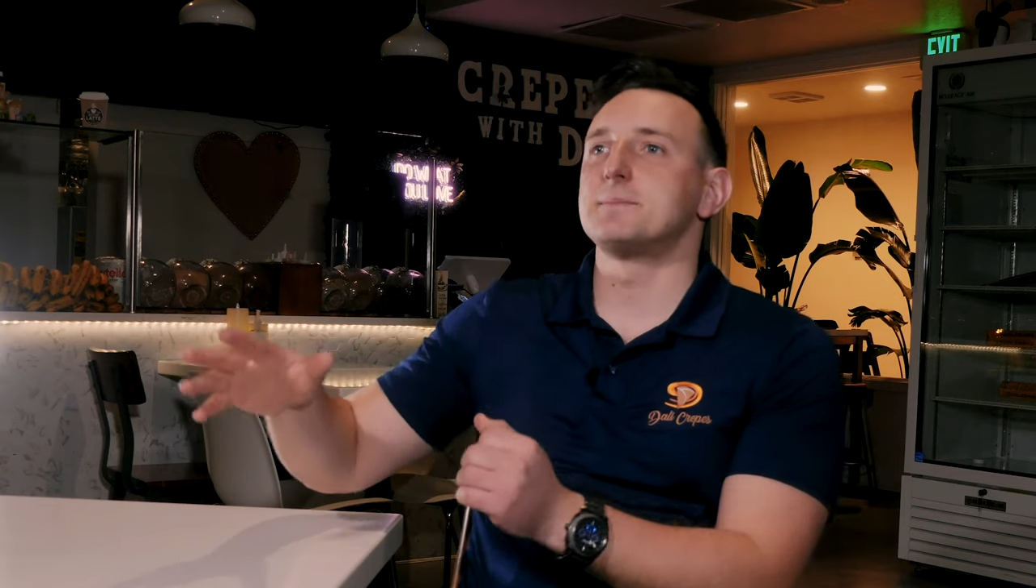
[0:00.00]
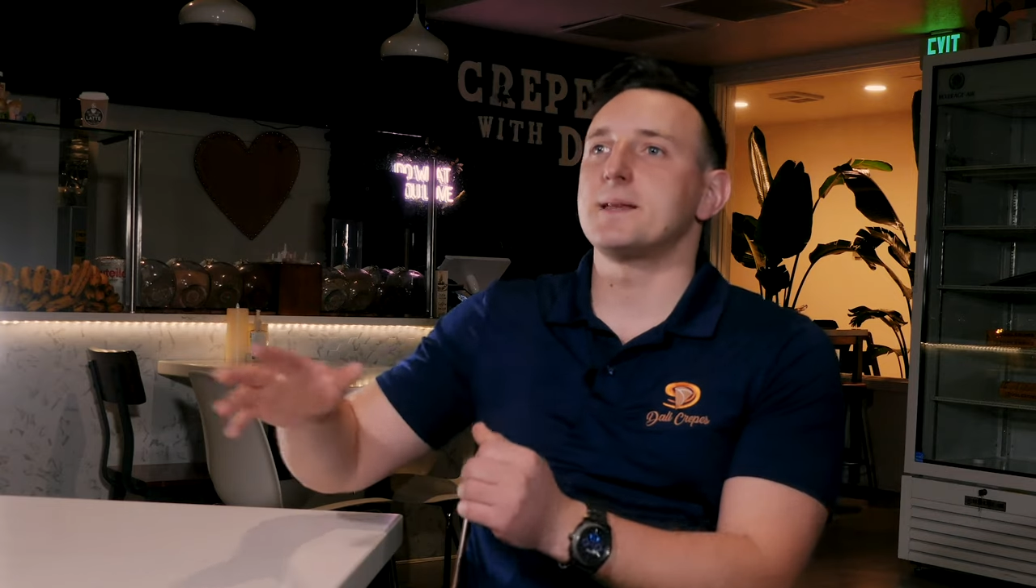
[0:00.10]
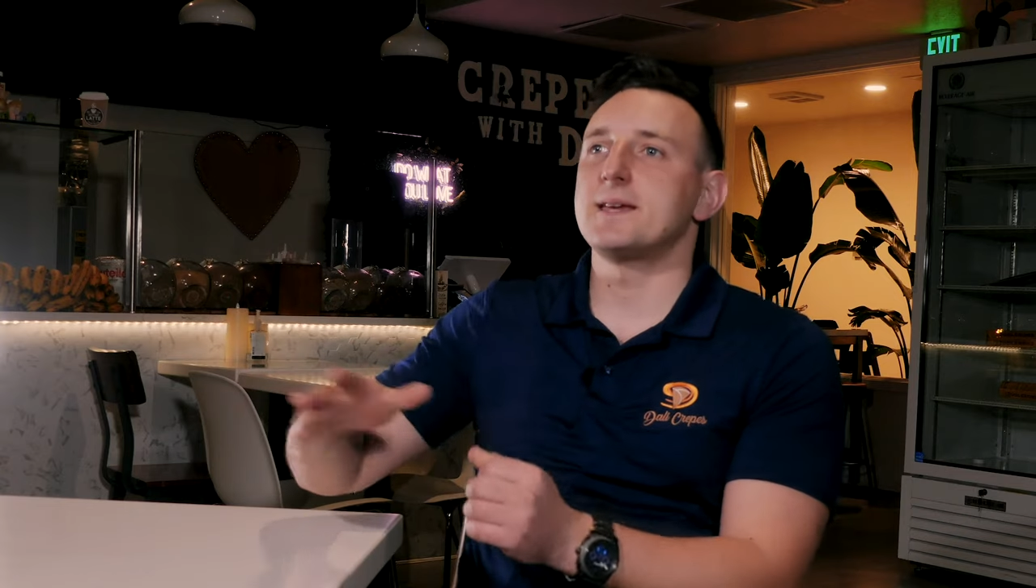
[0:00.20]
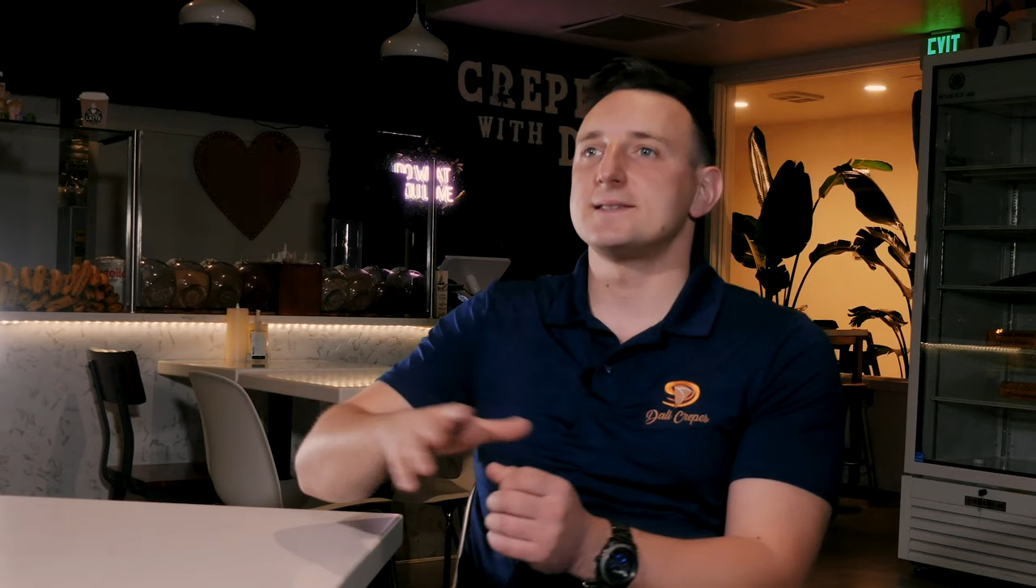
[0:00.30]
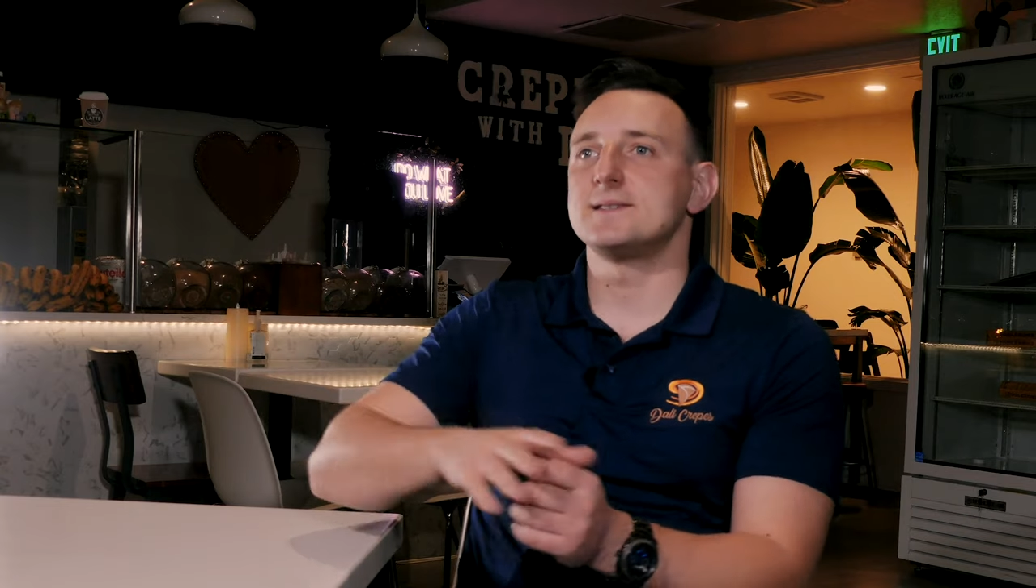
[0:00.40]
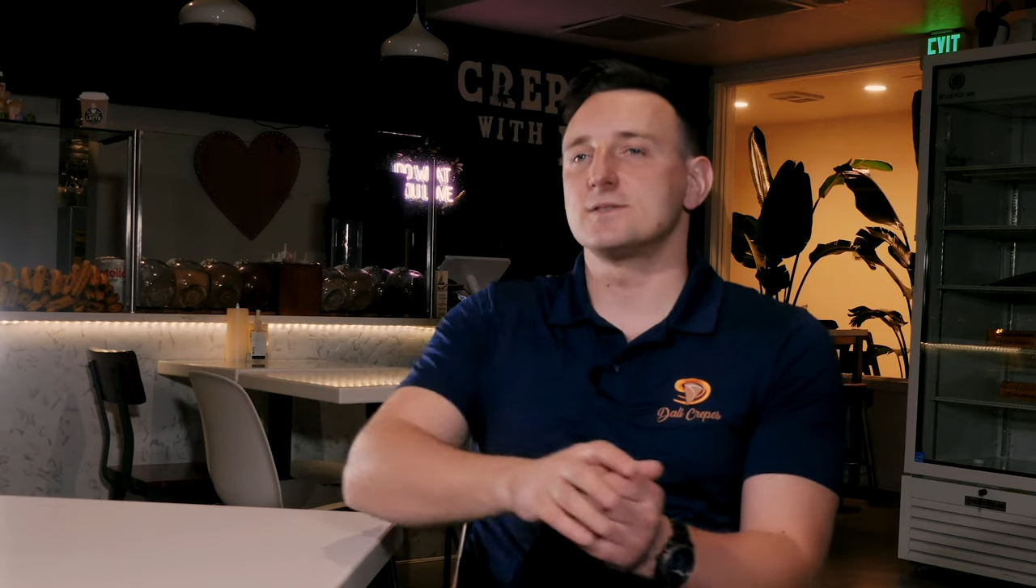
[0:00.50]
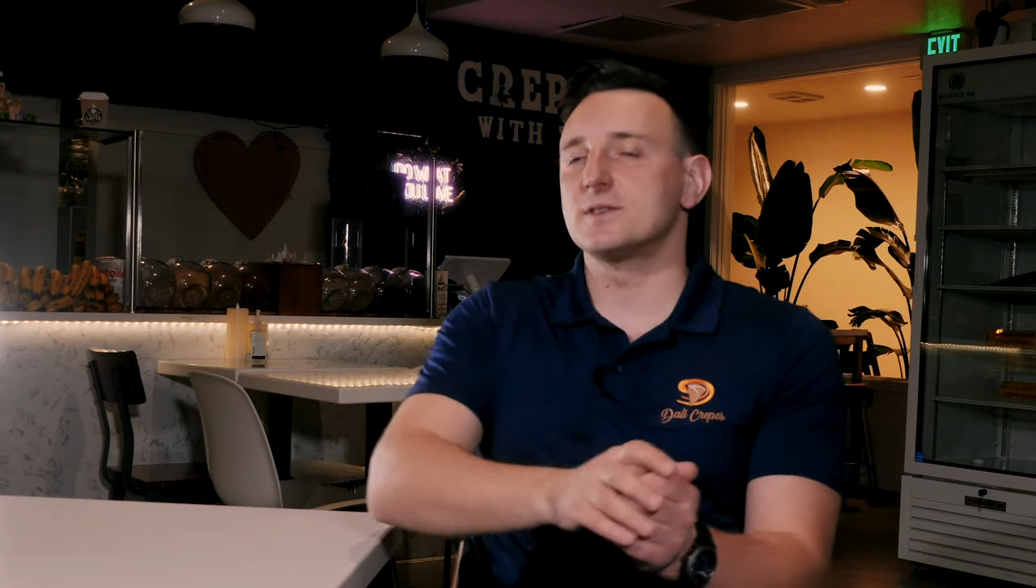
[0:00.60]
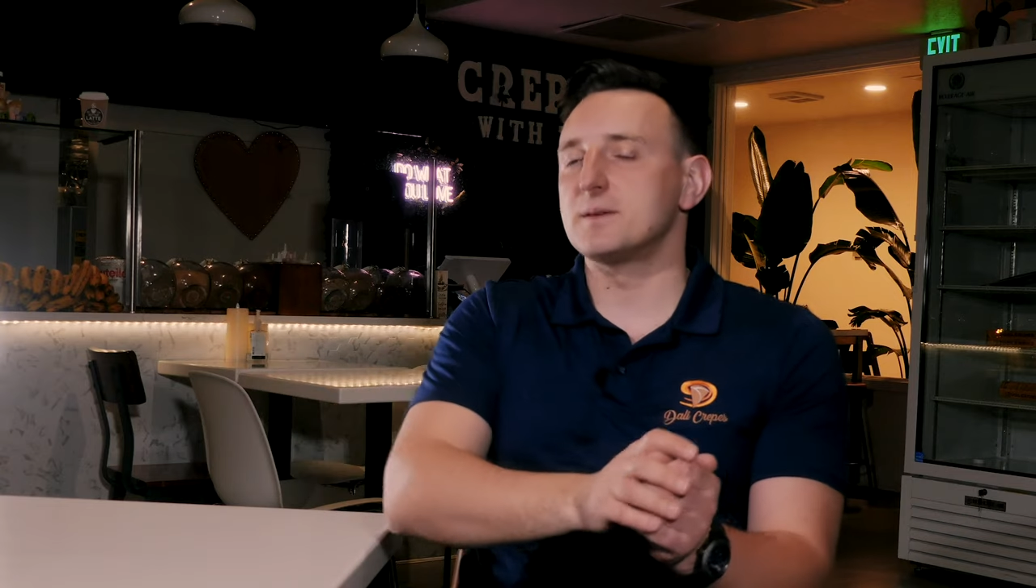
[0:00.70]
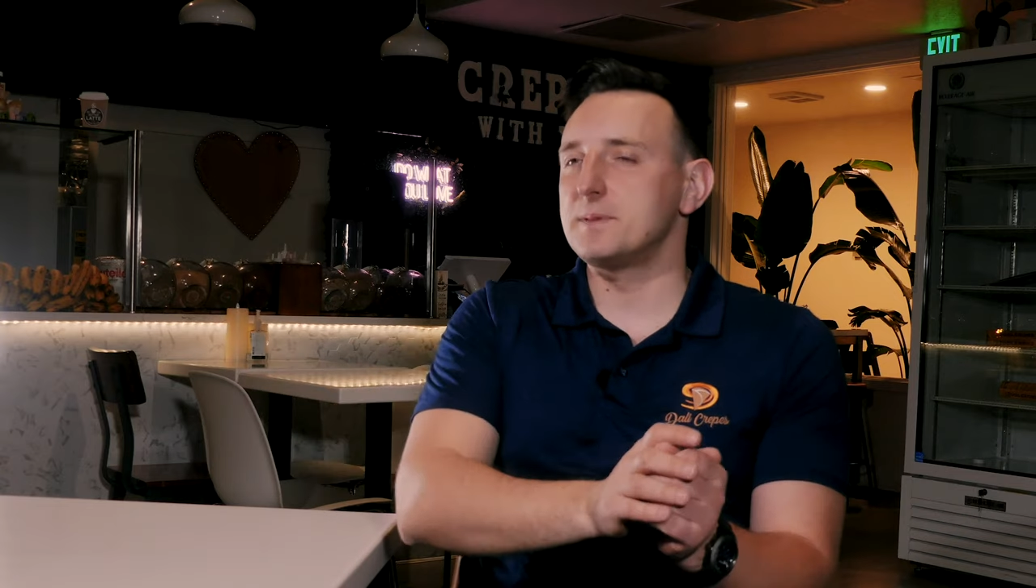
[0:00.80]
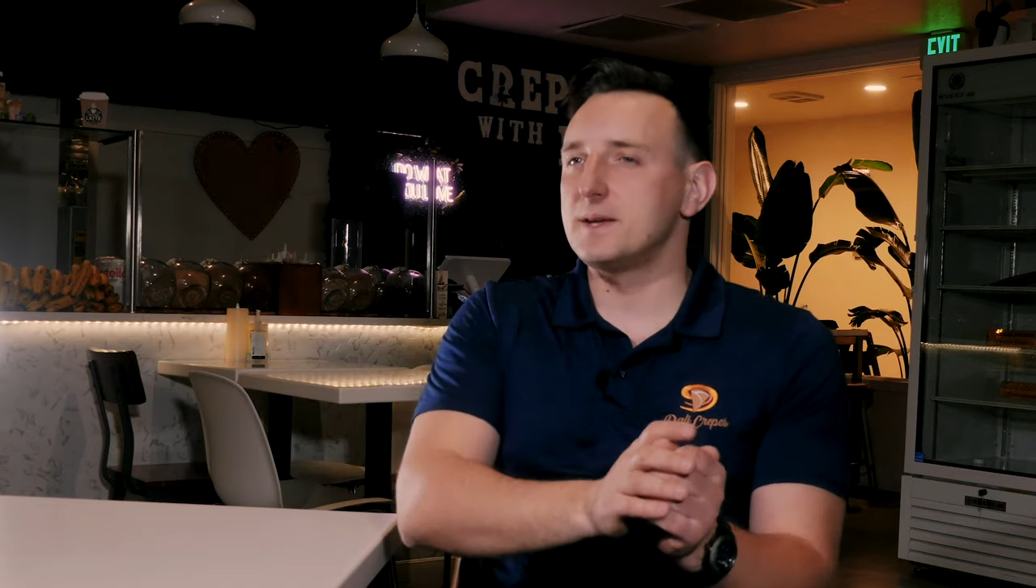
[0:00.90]
place is
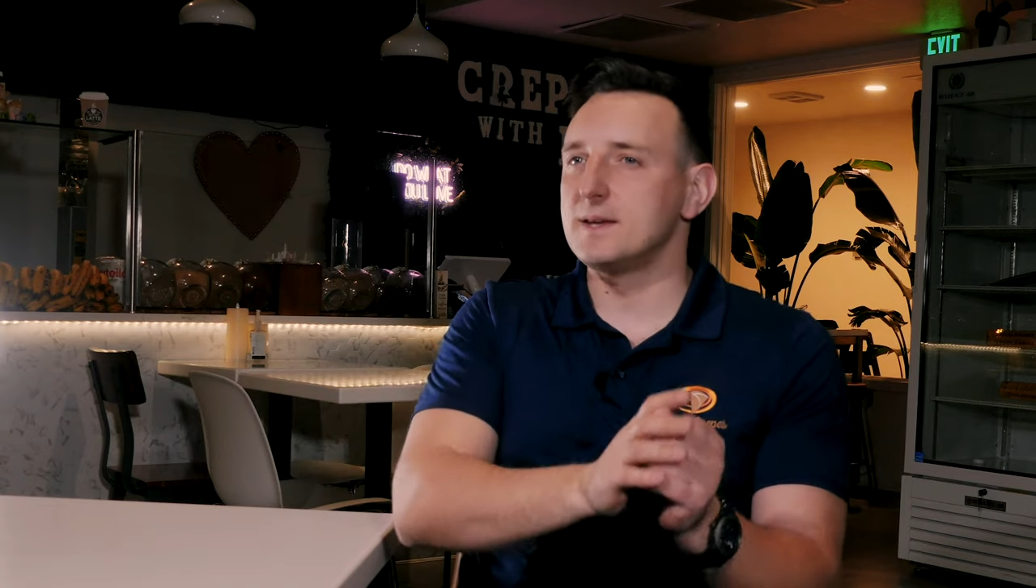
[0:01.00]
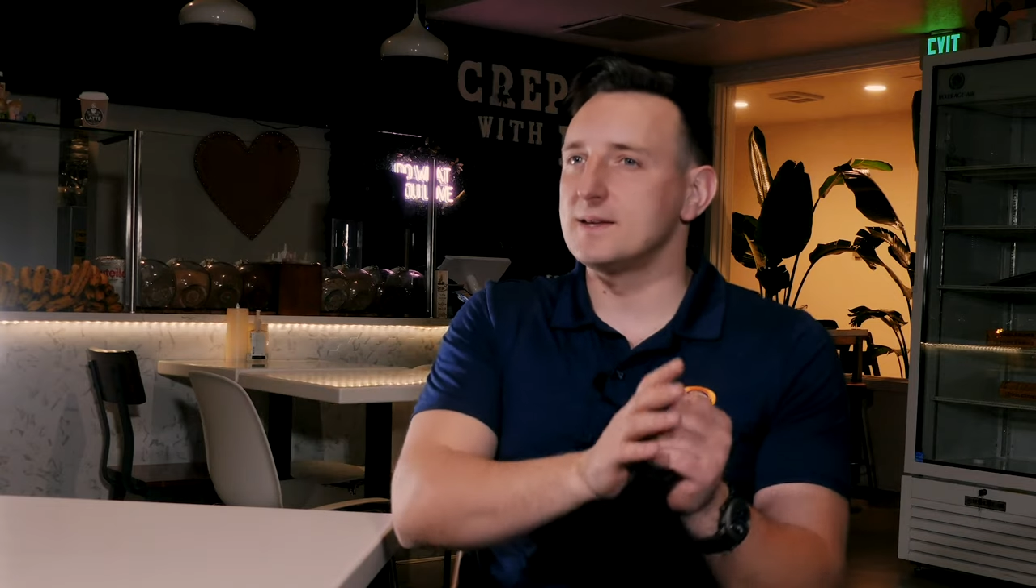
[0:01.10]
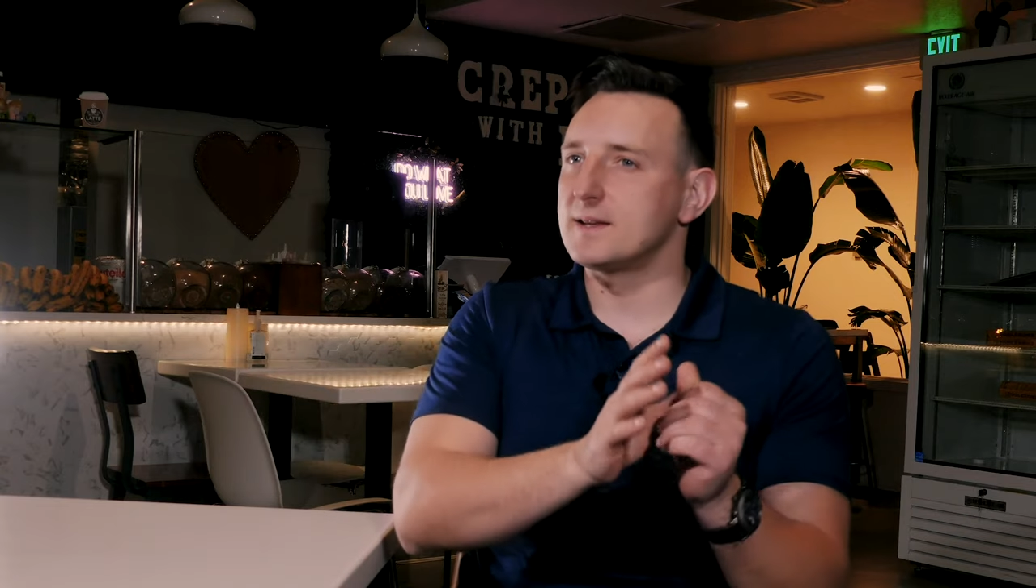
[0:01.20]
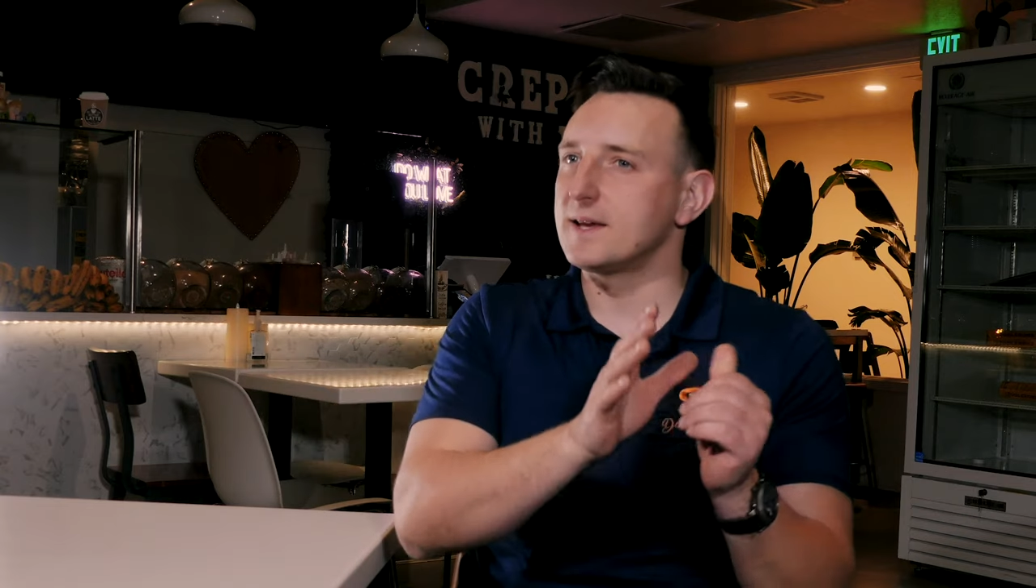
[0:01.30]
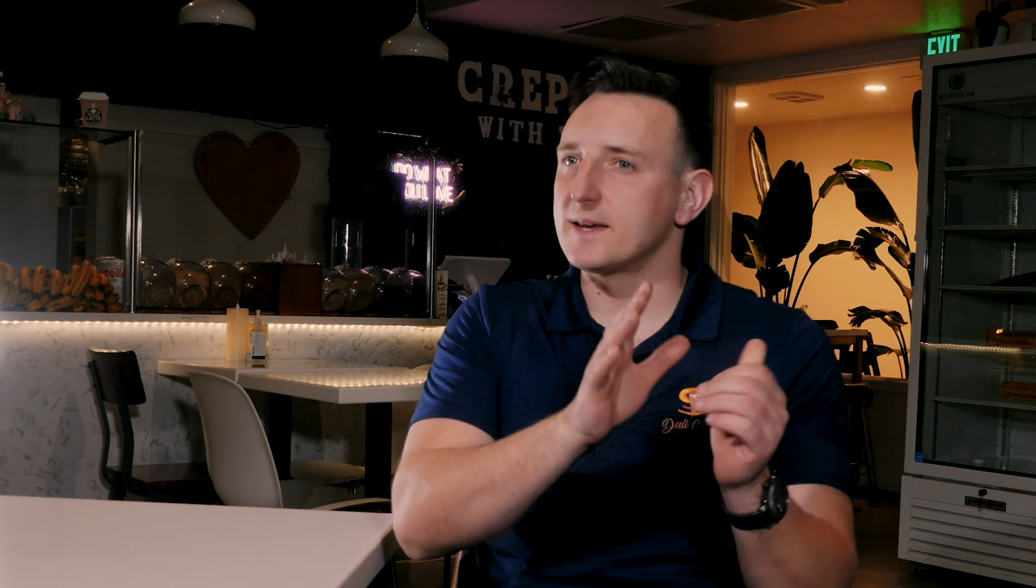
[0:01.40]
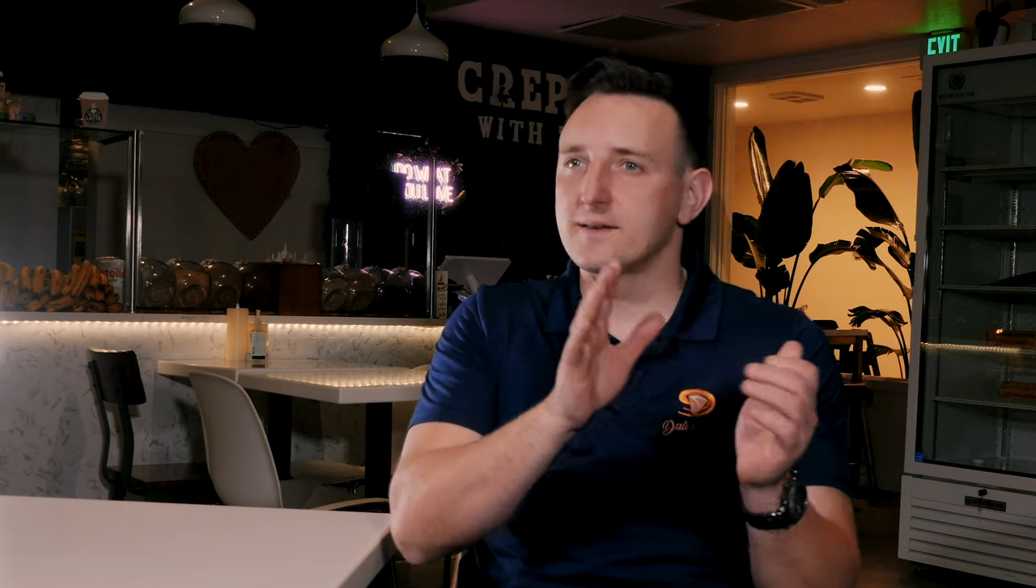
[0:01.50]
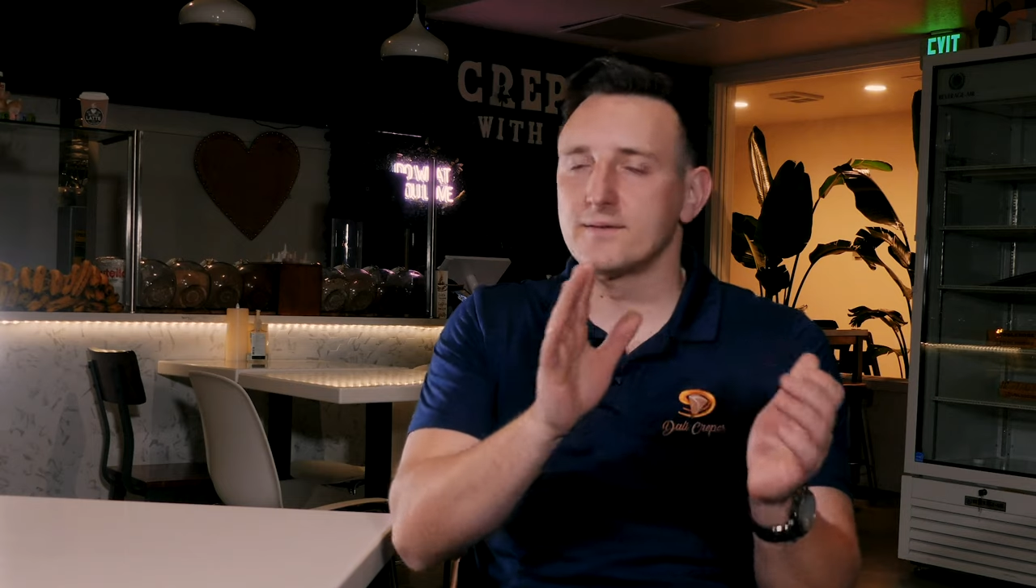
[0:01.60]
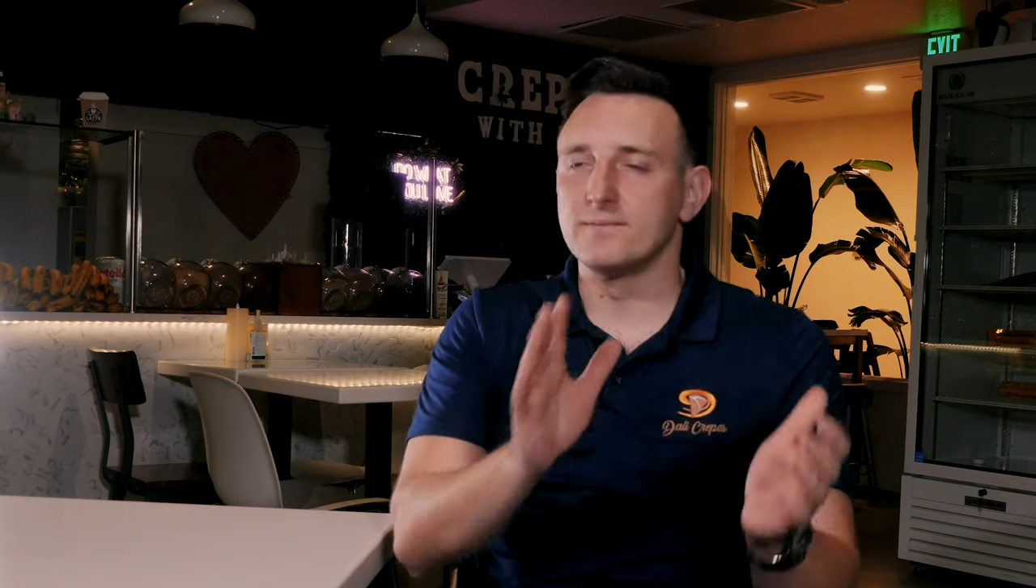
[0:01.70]
gonna be like